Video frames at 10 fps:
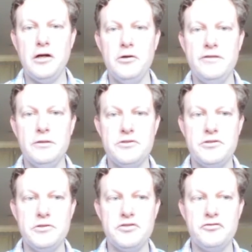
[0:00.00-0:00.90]
hope that was
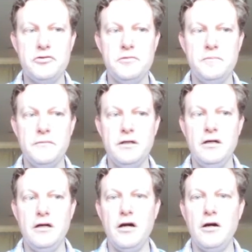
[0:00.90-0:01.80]
useful.
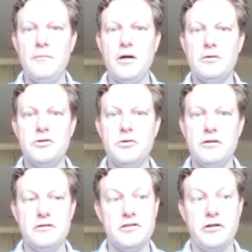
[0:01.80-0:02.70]

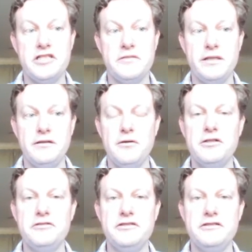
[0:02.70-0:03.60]
Sorry it's a bit
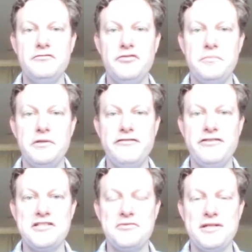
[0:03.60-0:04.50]
longer than the
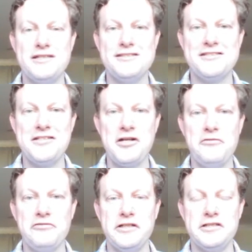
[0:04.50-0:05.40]
previous ones.
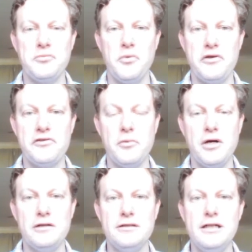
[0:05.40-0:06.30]
Hopefully it's
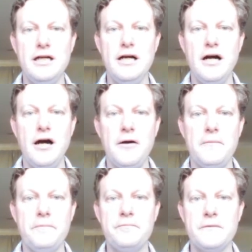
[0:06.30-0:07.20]
worthwhile.
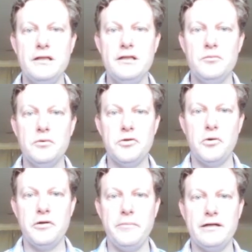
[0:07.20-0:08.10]
We'll
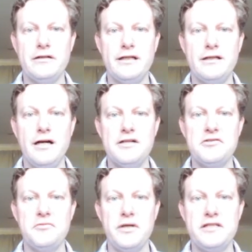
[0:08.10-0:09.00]
talk about it in class
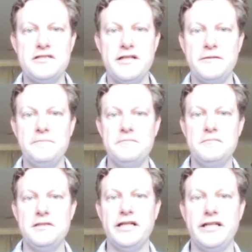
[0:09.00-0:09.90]
on Wednesday.
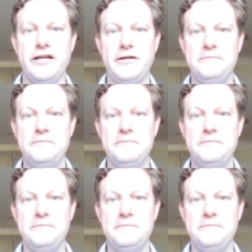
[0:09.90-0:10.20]
Take care.